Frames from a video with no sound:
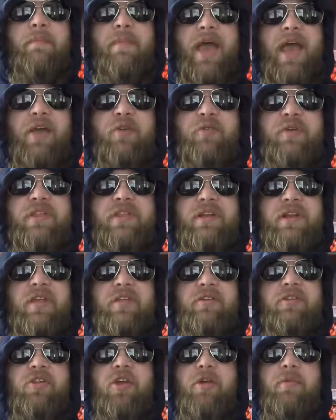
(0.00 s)
I'm back with
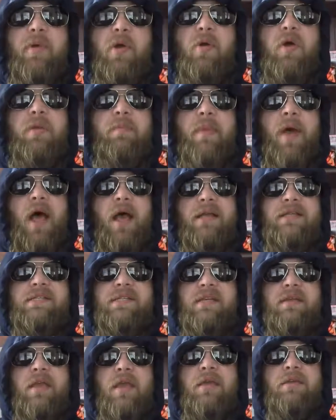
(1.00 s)
another Turbo
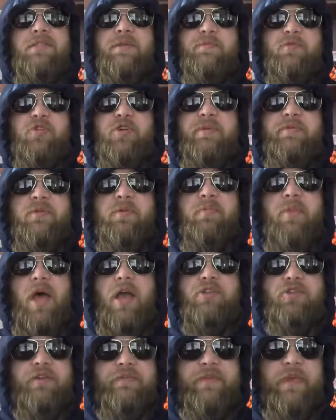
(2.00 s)
unboxing subscription
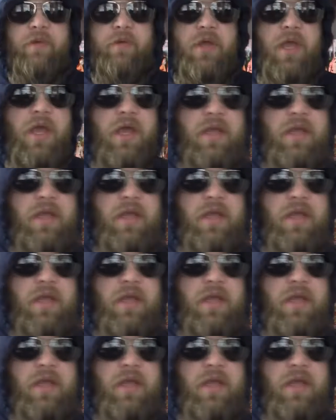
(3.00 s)
box review.